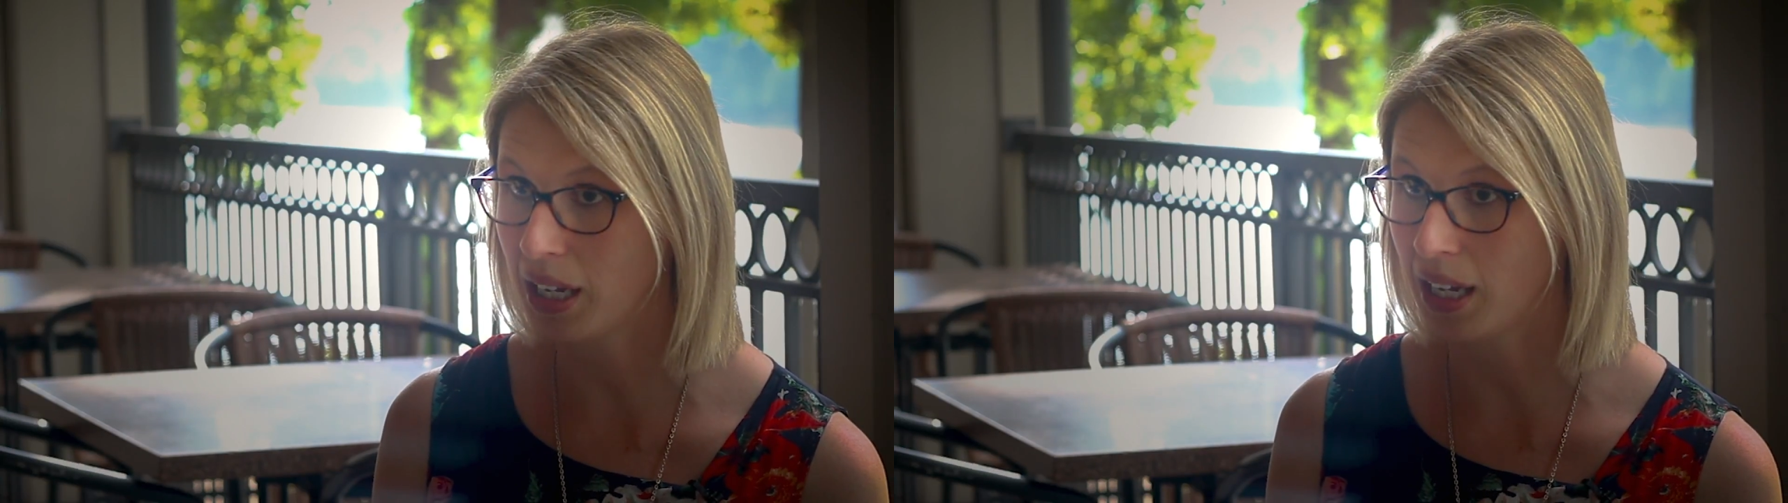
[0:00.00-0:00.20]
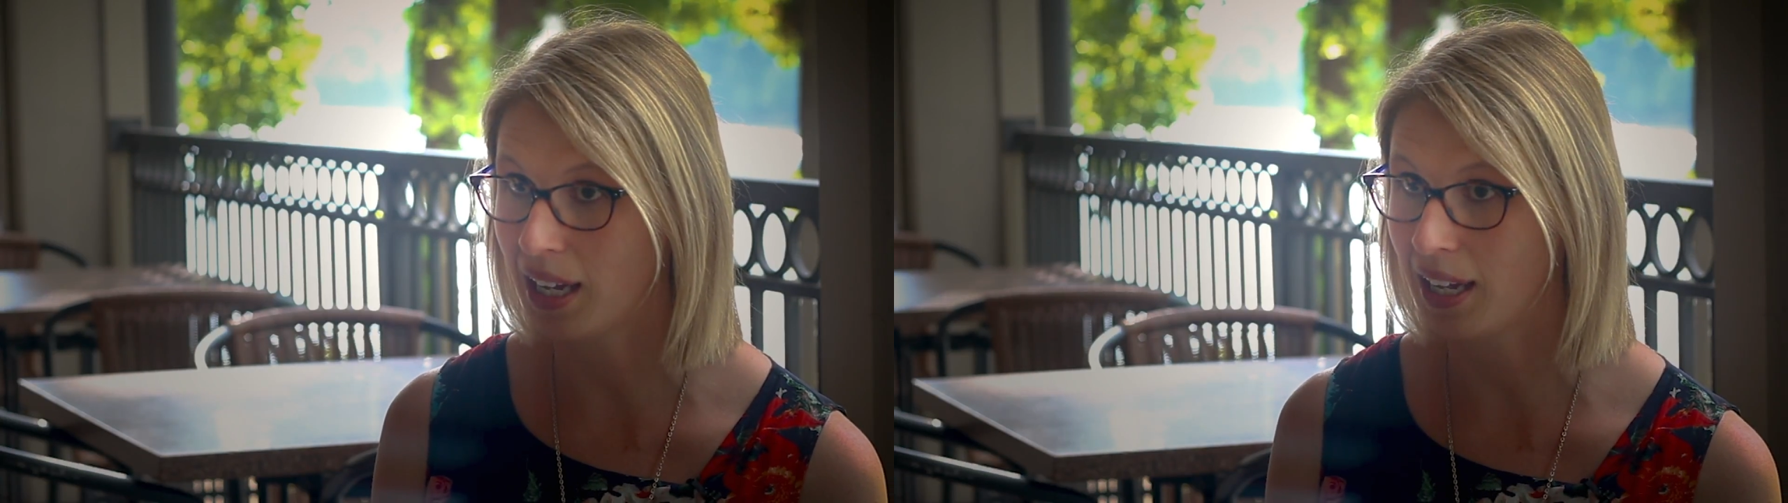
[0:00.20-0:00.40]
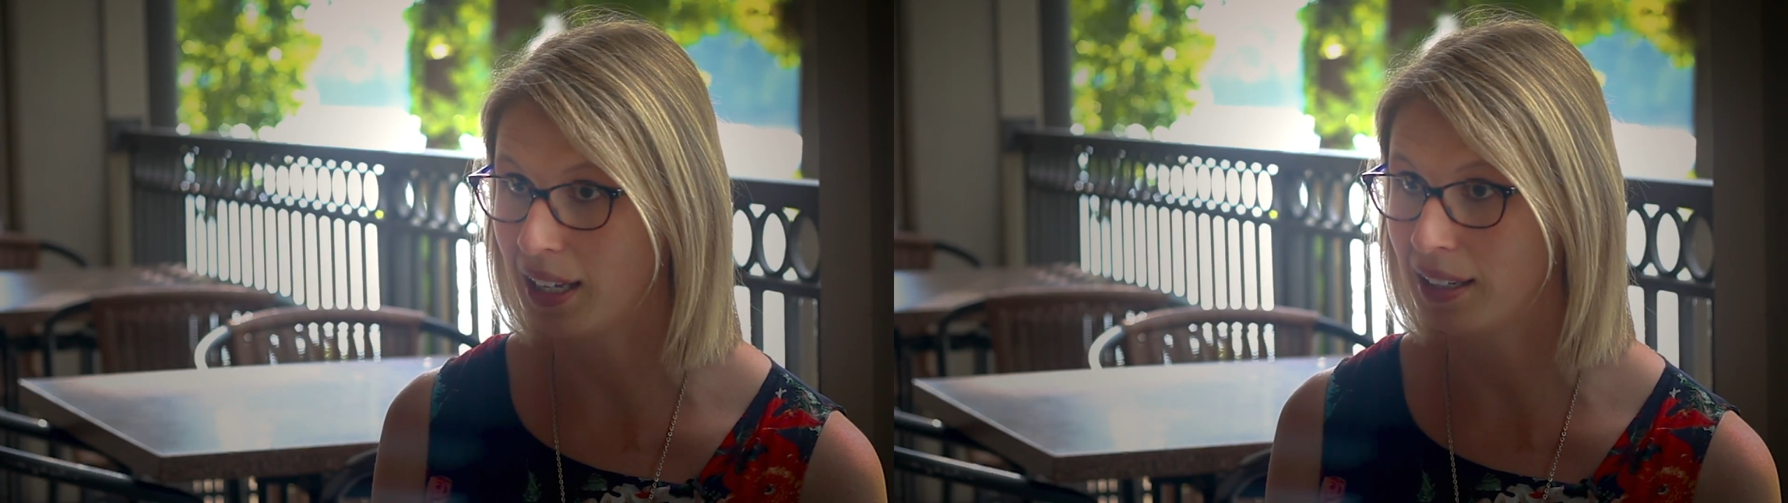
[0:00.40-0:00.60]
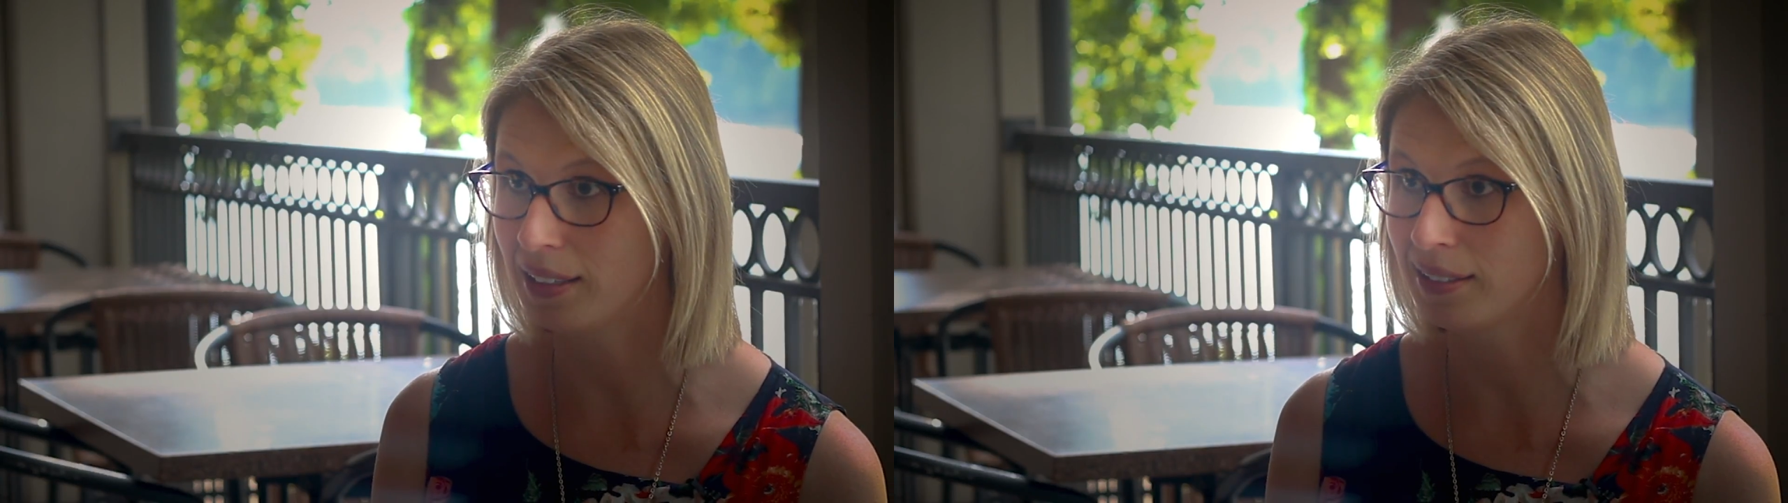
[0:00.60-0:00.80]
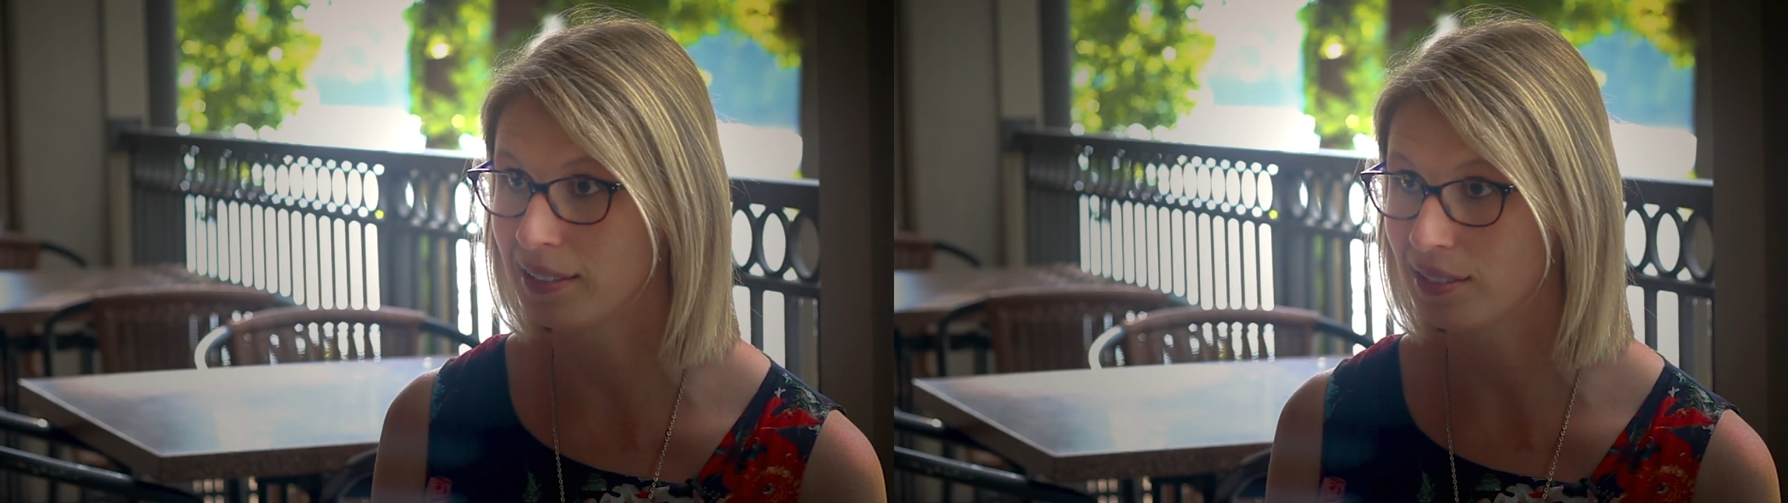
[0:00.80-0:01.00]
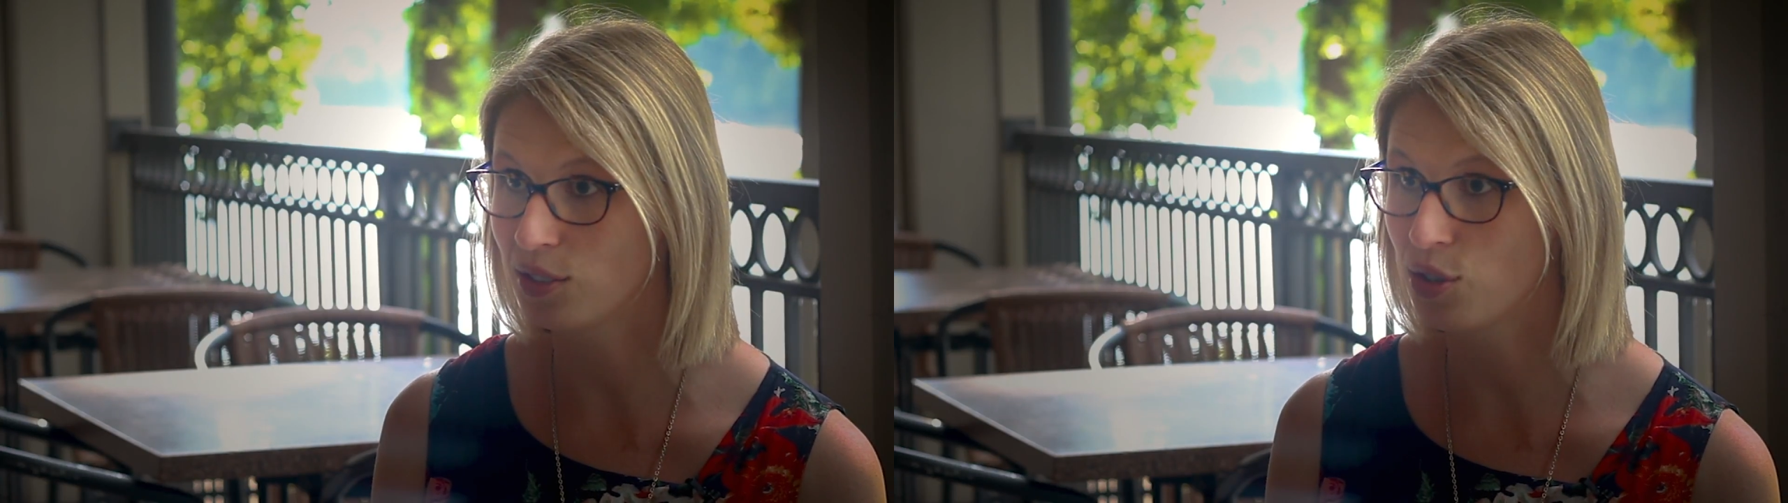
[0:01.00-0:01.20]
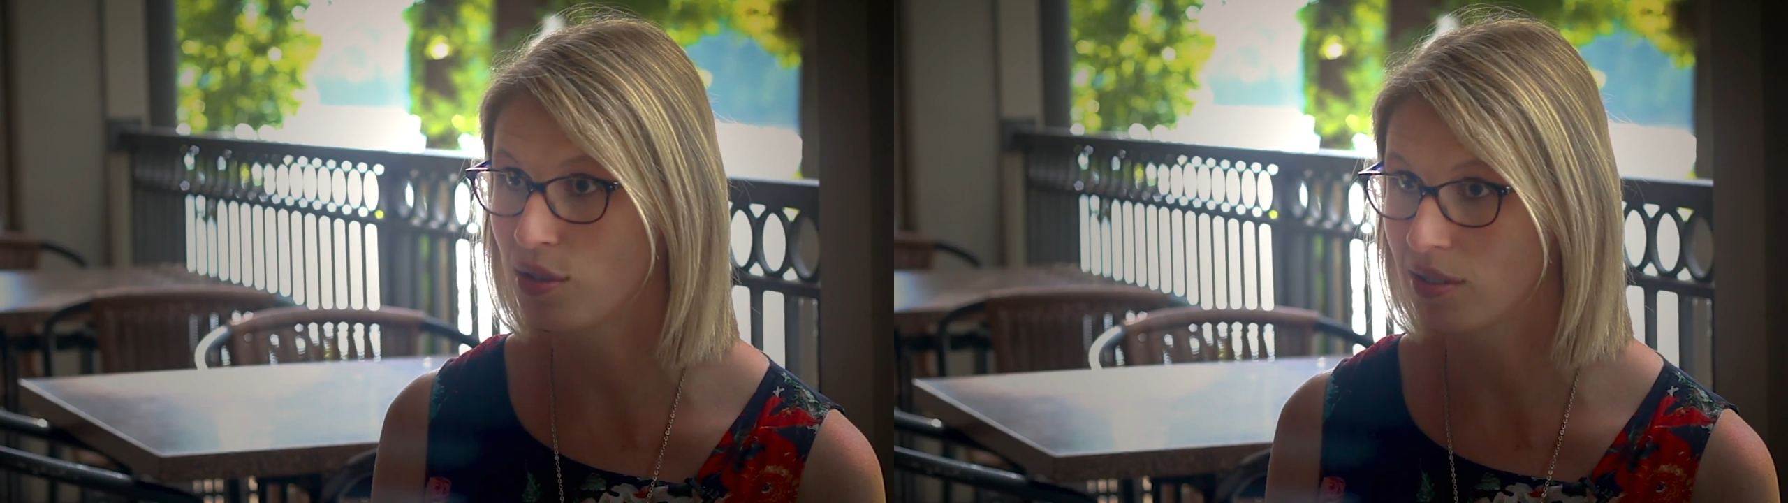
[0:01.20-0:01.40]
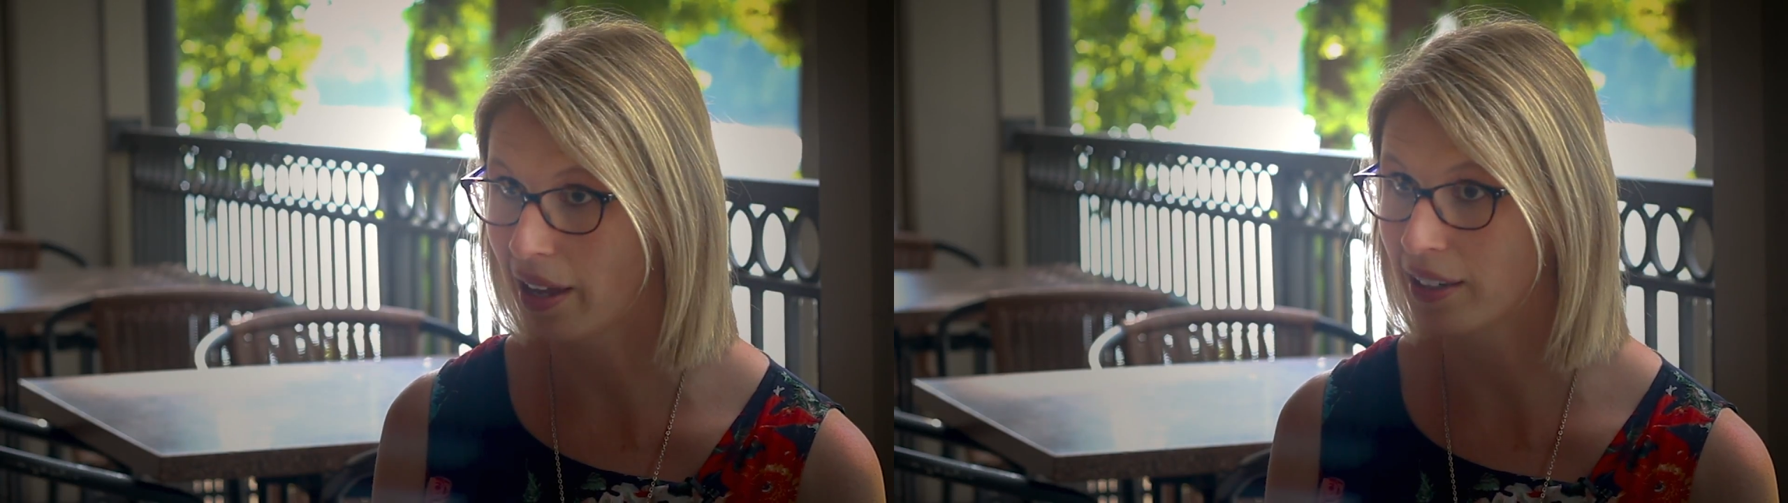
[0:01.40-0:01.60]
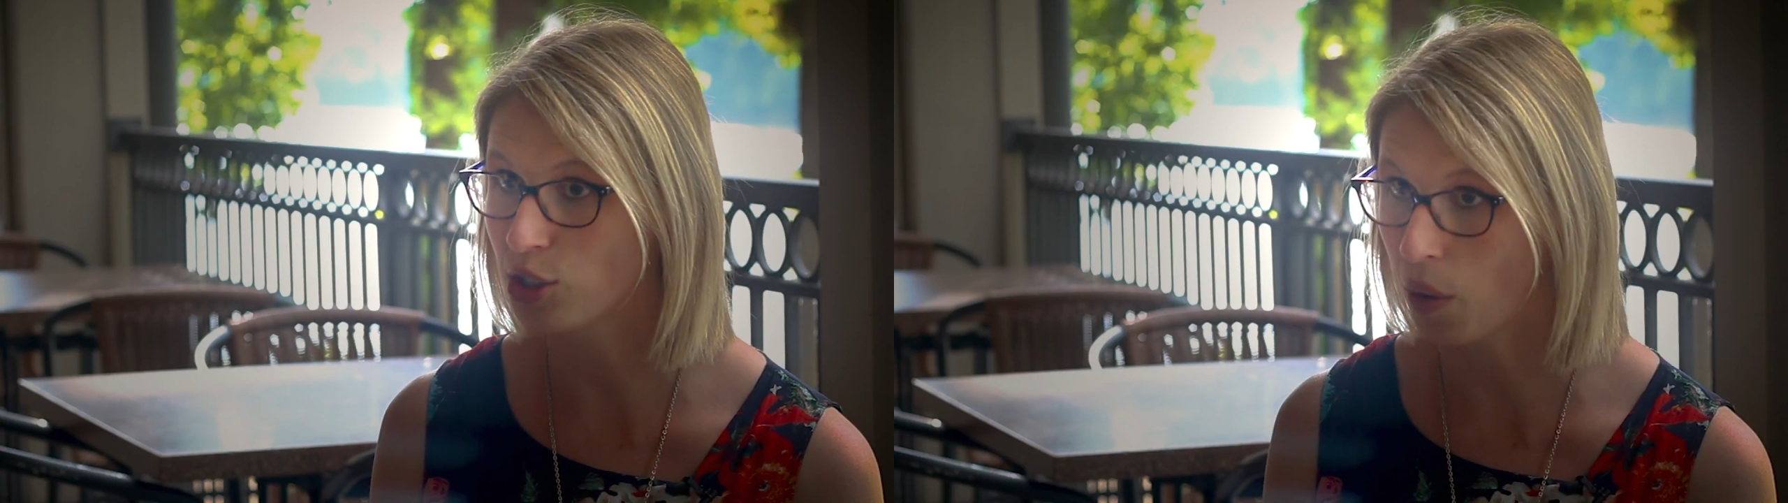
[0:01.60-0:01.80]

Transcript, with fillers: in like